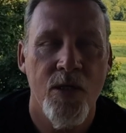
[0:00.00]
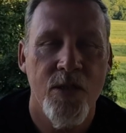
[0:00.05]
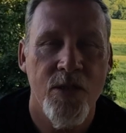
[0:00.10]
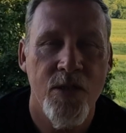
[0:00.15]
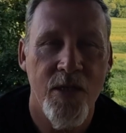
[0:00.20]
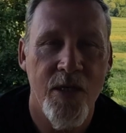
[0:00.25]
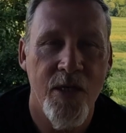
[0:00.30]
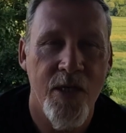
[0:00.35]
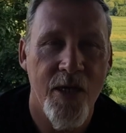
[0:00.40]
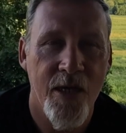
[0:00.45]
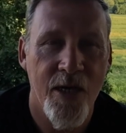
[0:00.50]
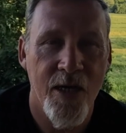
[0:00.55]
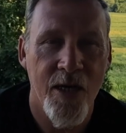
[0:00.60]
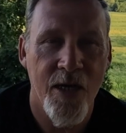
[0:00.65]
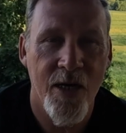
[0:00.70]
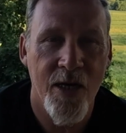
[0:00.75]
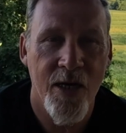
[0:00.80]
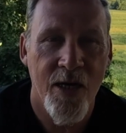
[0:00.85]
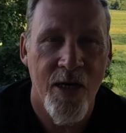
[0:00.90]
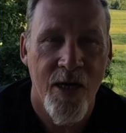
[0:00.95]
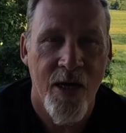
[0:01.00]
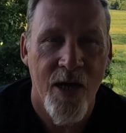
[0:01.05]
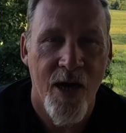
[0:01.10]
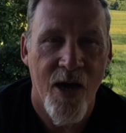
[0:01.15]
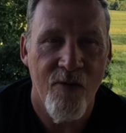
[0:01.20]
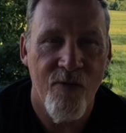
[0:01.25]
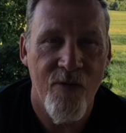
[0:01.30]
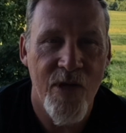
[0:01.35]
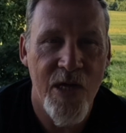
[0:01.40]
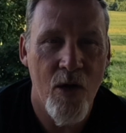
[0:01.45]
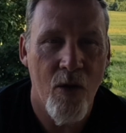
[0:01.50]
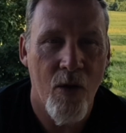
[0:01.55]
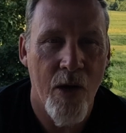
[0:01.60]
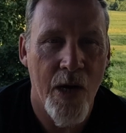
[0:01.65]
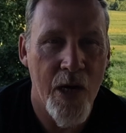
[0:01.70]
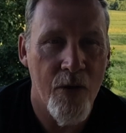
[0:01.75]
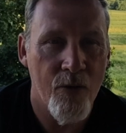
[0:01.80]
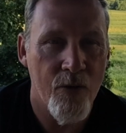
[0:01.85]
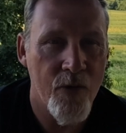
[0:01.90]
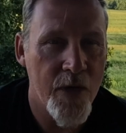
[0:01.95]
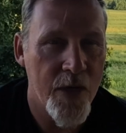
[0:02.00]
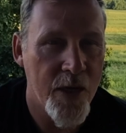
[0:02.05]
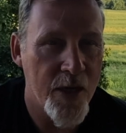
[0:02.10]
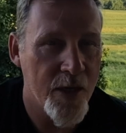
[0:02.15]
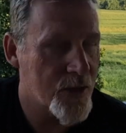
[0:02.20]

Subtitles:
to get a video out every day.